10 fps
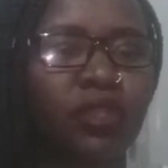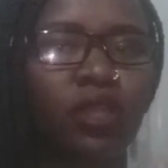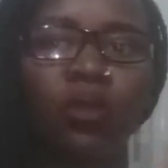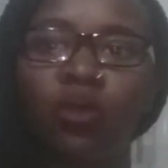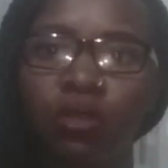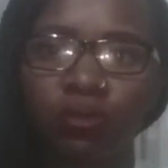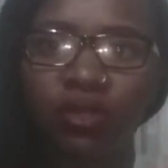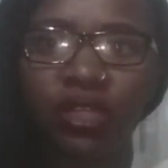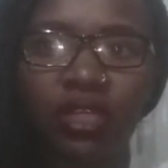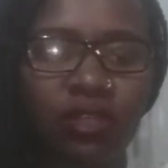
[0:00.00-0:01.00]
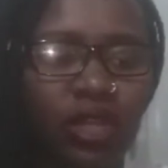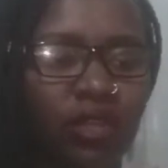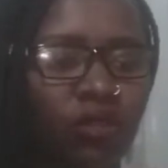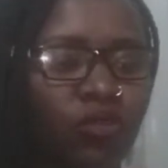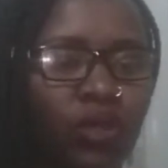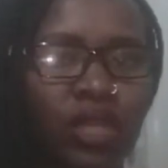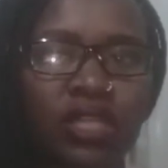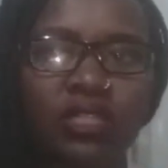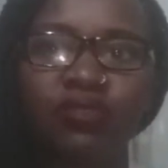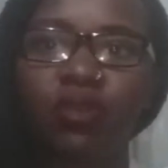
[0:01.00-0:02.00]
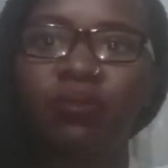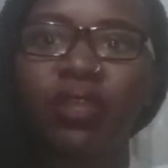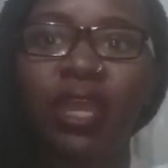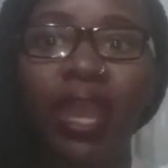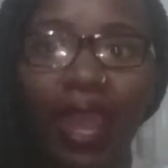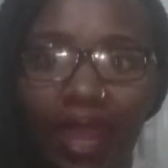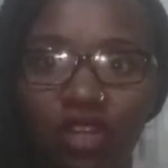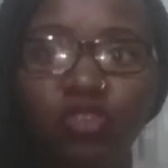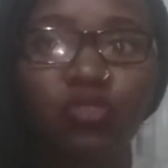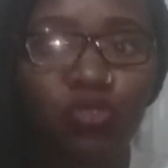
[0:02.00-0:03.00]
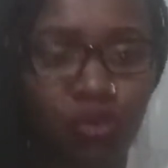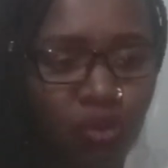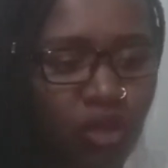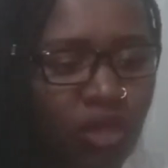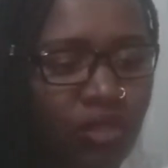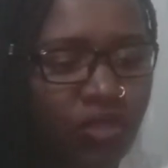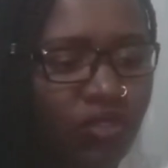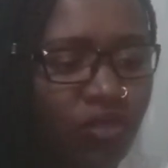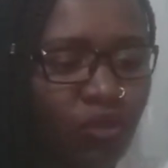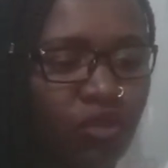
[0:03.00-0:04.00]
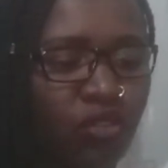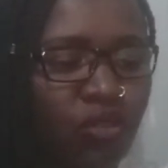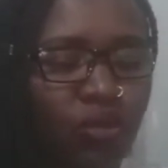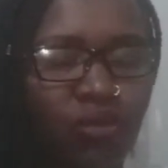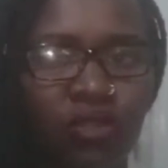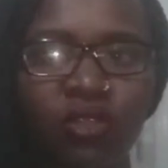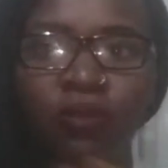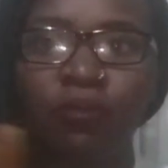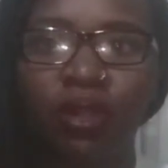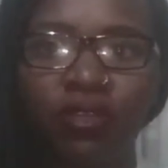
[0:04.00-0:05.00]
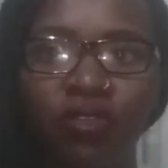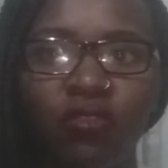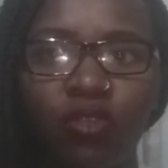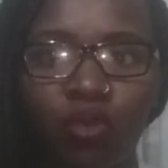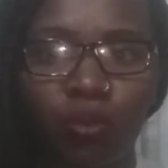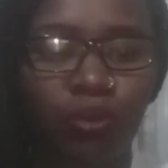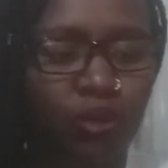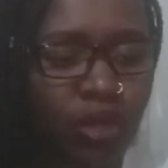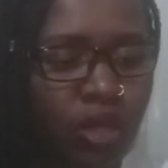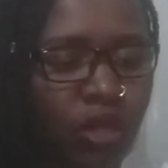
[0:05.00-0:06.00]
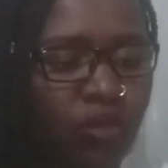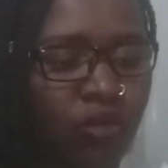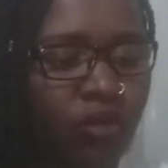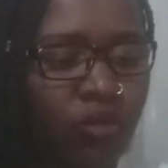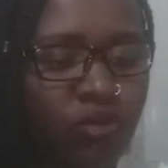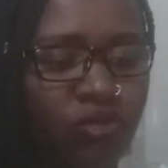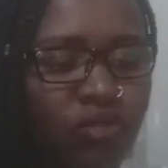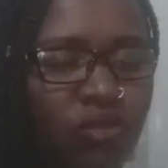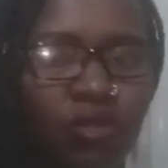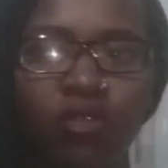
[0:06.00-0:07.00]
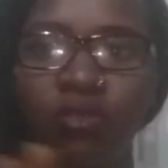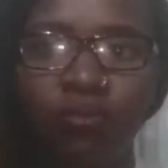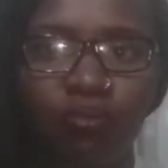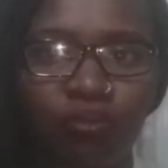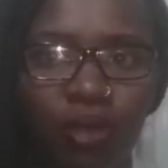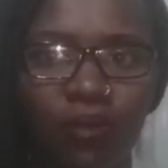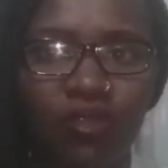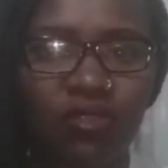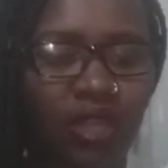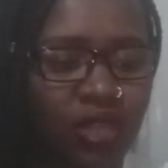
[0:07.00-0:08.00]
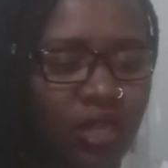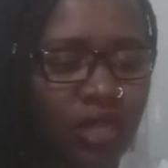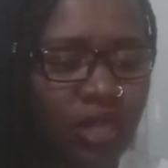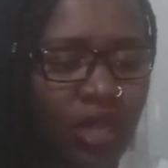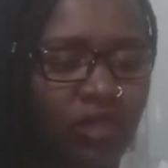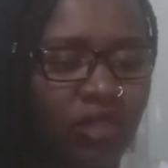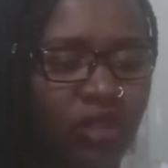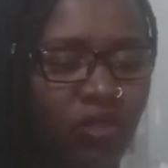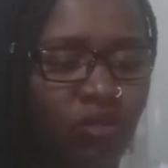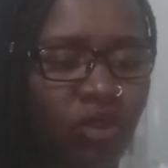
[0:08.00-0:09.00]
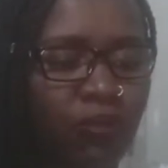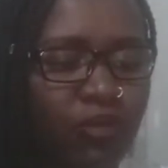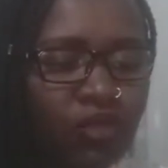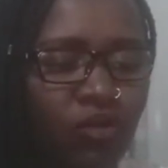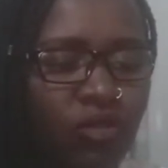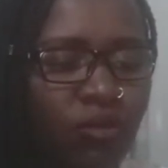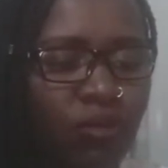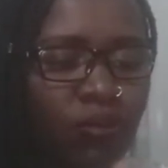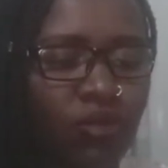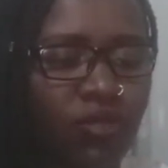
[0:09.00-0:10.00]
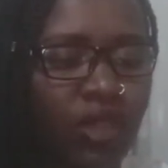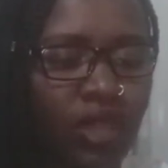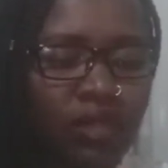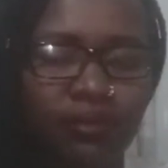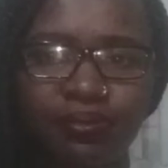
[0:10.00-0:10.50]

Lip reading: the whole body, like you're doing it from the head to toe. This is what you use in the place of soap. So your baby is naked, and then you rub this on the baby's skin.